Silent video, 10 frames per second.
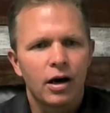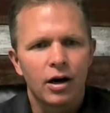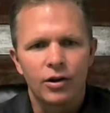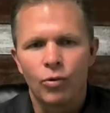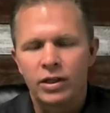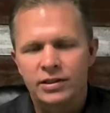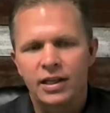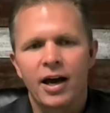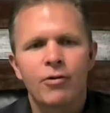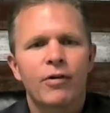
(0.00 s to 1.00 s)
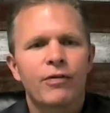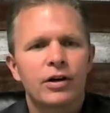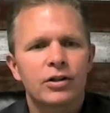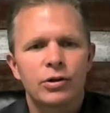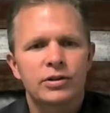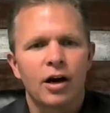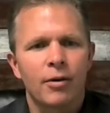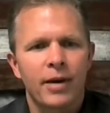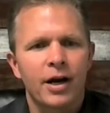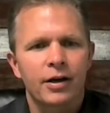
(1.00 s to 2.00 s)
are the ones that I refer to as our
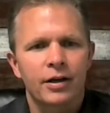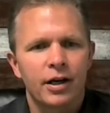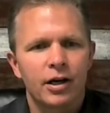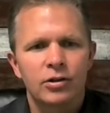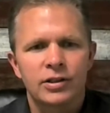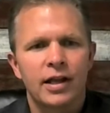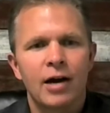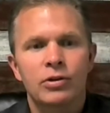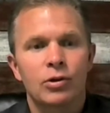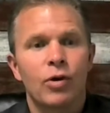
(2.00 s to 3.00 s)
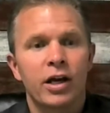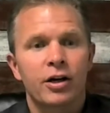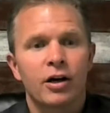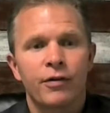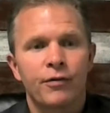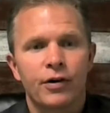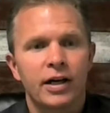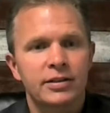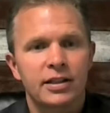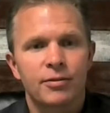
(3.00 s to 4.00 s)
American heroes. And that was a way, Curfew, for
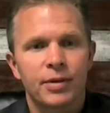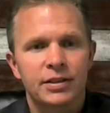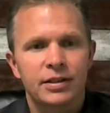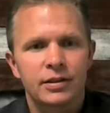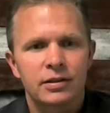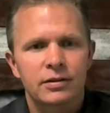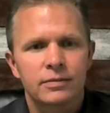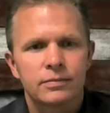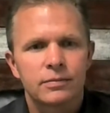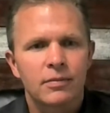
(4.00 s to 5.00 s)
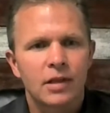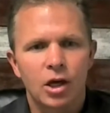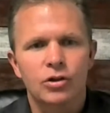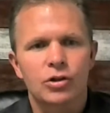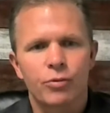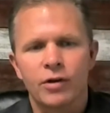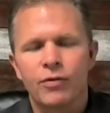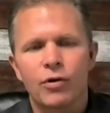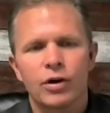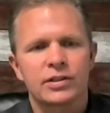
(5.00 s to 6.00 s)
us as a business, to
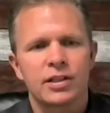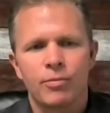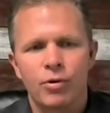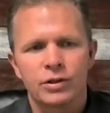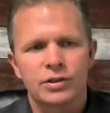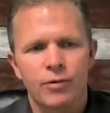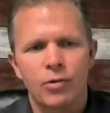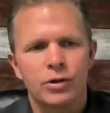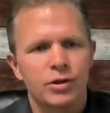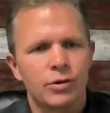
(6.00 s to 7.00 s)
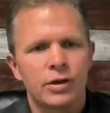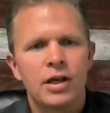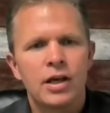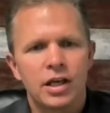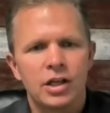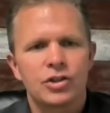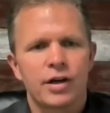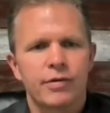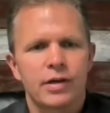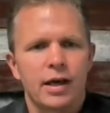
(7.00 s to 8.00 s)
reinforce the importance of what we're doing each and
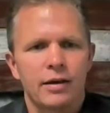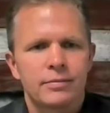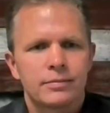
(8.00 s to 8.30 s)
every day.